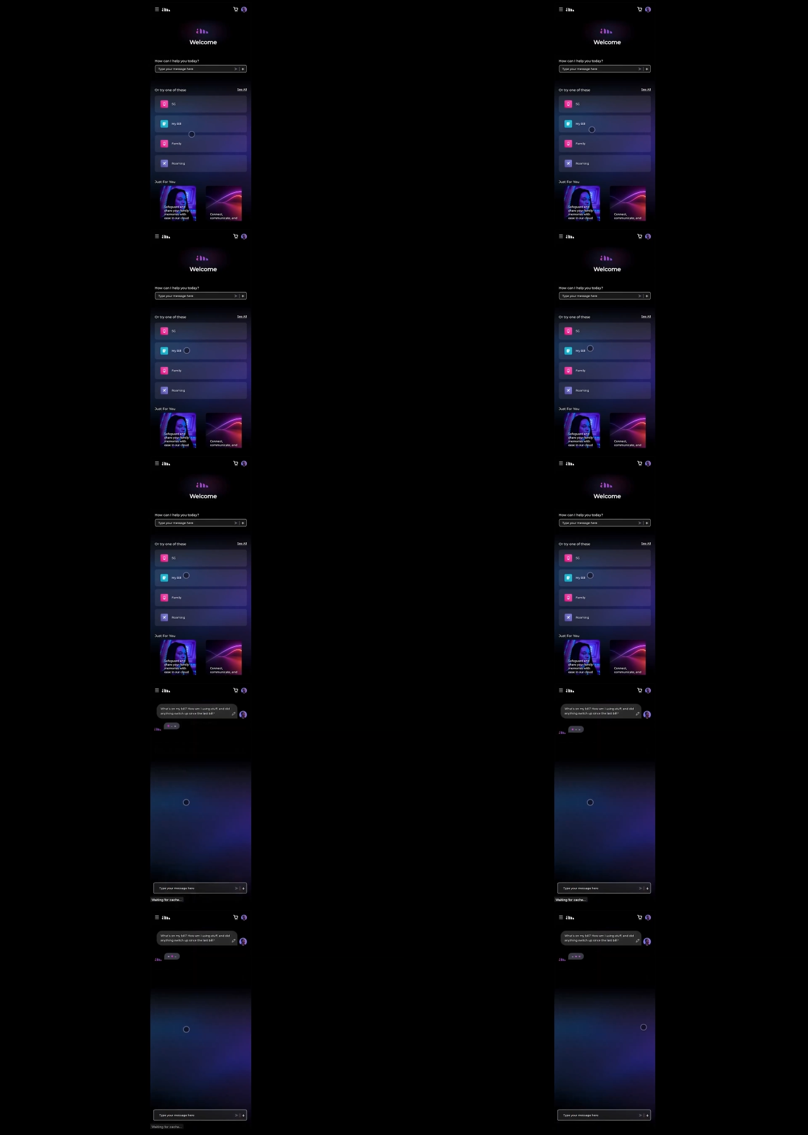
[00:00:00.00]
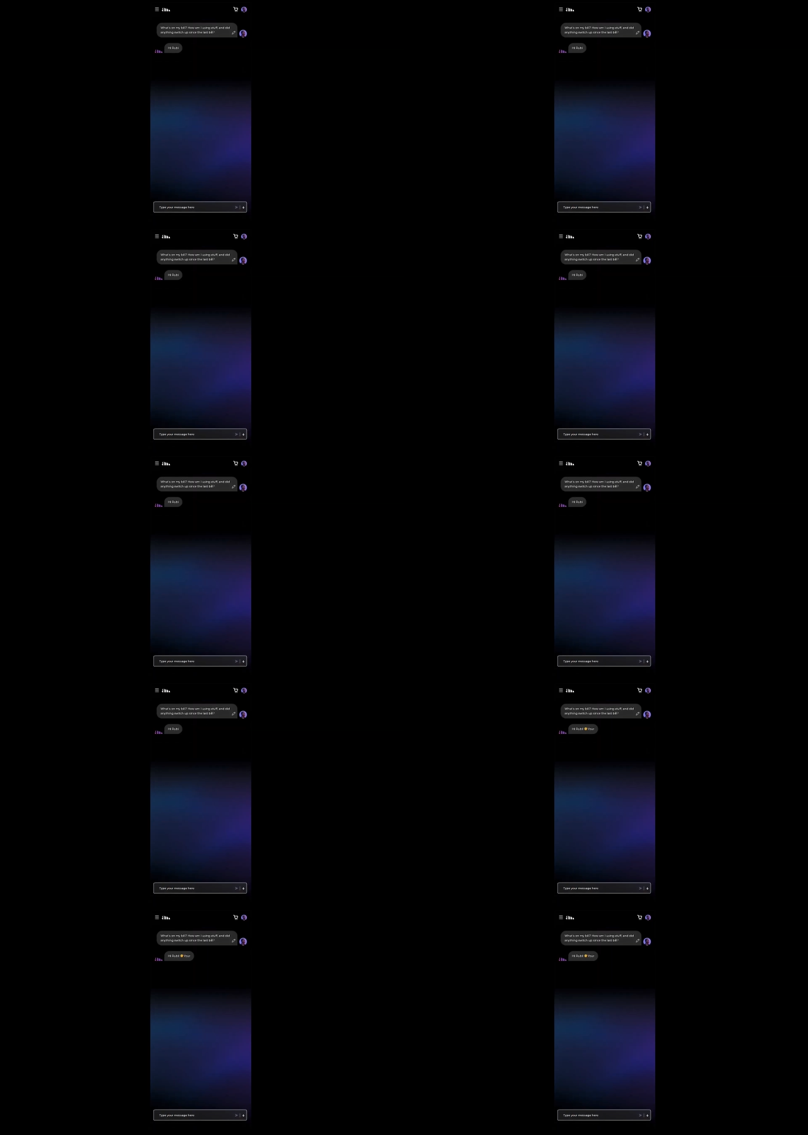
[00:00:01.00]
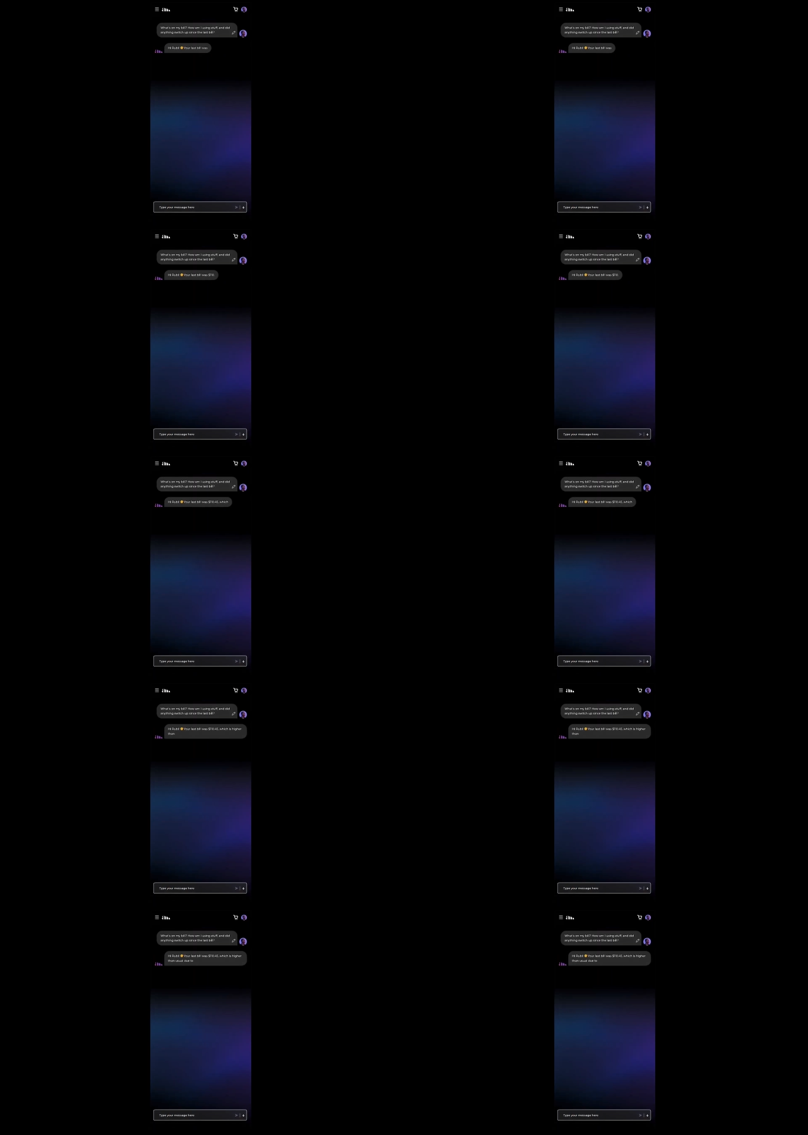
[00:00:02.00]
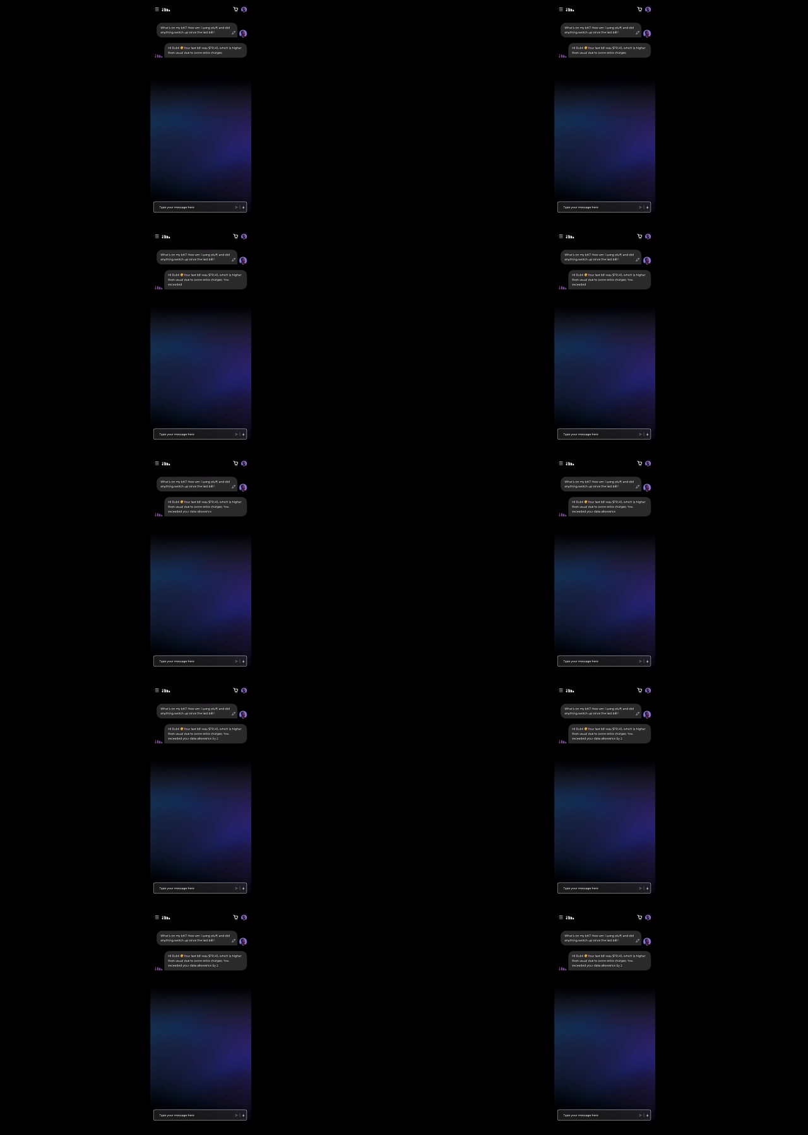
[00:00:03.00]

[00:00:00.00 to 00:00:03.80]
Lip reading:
[unreadable: no face in view]